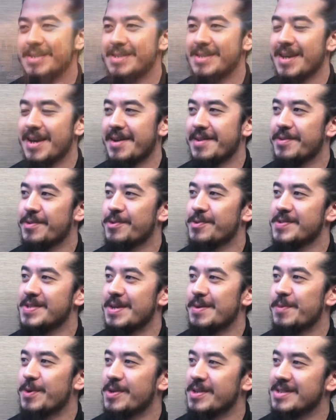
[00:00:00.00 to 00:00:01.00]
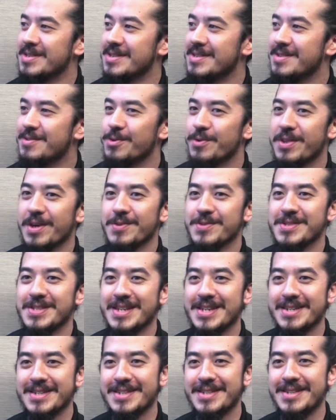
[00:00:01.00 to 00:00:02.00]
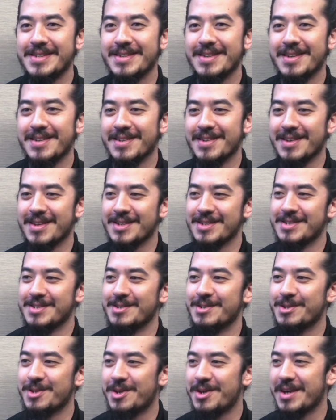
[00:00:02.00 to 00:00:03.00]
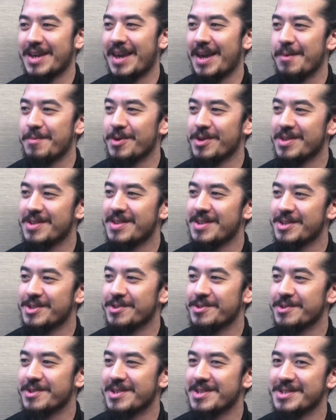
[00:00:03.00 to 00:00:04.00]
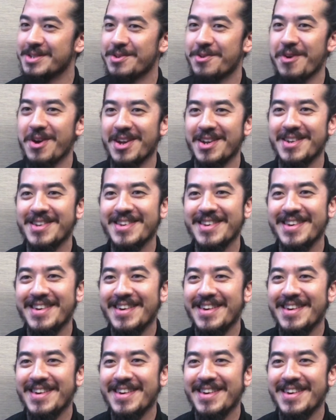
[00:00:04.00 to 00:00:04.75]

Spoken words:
sad to say, because it's 2018 and still talking about digital as a trend,